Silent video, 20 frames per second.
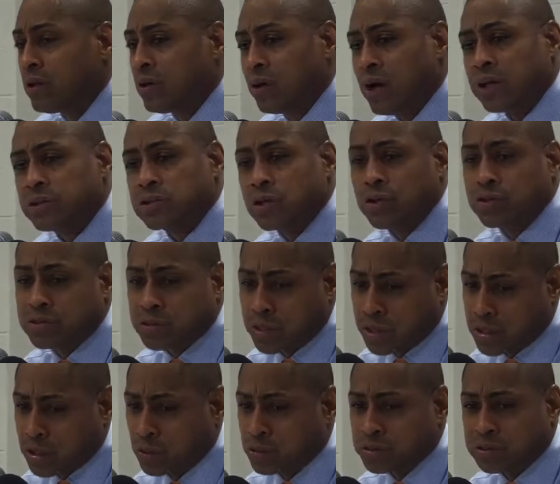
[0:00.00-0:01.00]
I turned to the
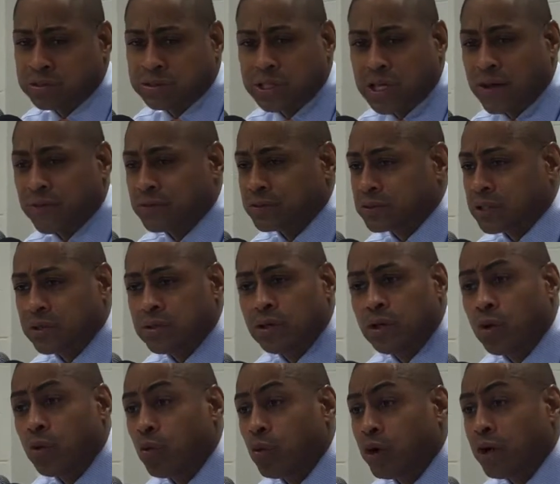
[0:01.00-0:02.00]
coaching staff and said,
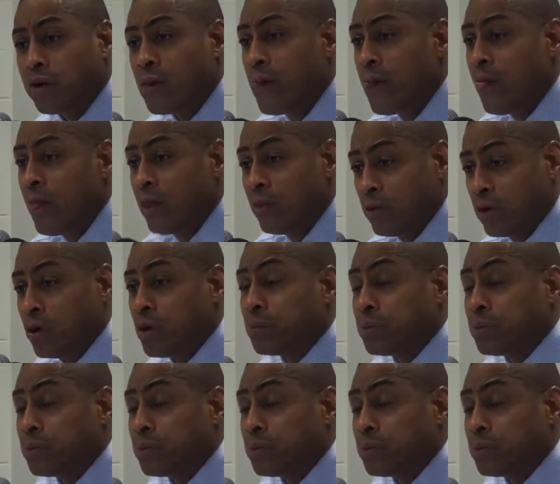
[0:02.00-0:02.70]
they're